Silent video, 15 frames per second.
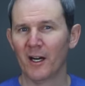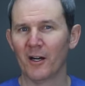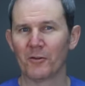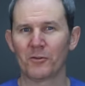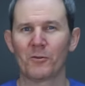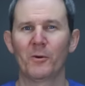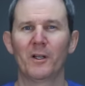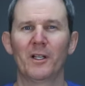I'll
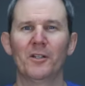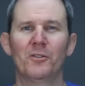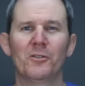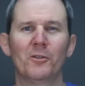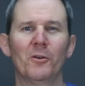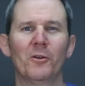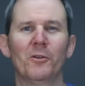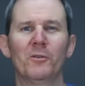quickly
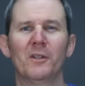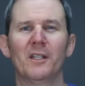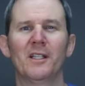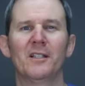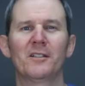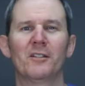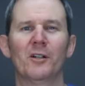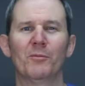show you the
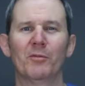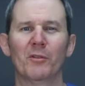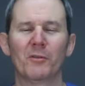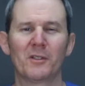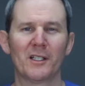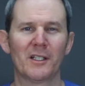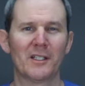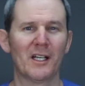install
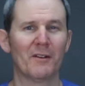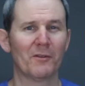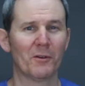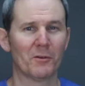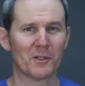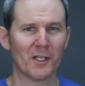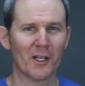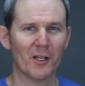process of
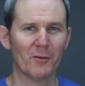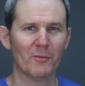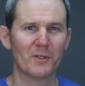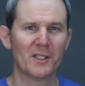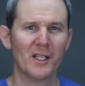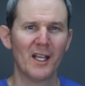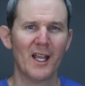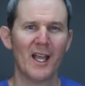those
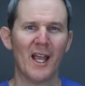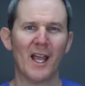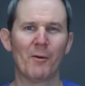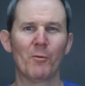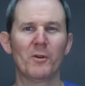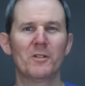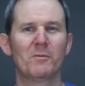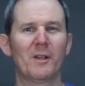arms,
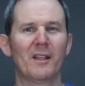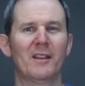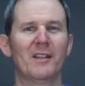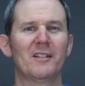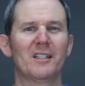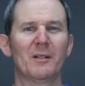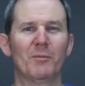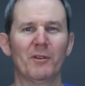and once we get
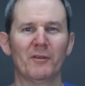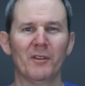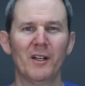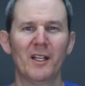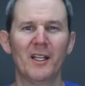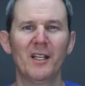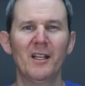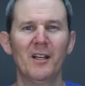things up and
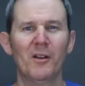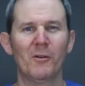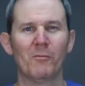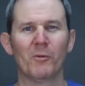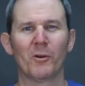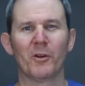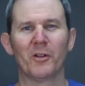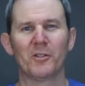running,
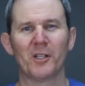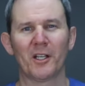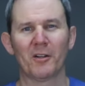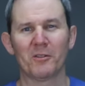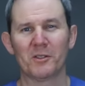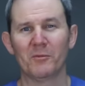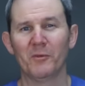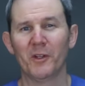we're going to check
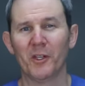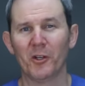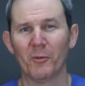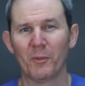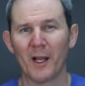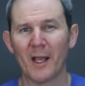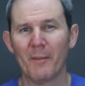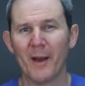out some video
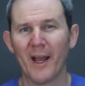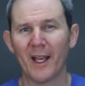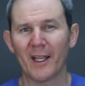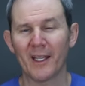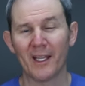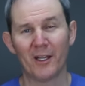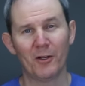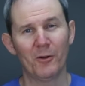
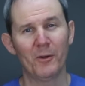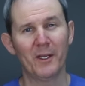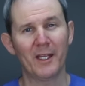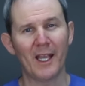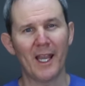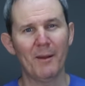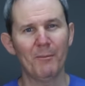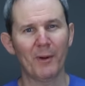playback,
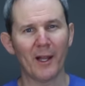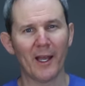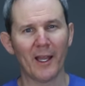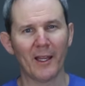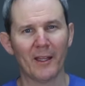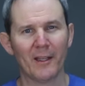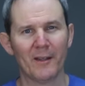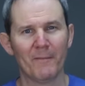including gameplay.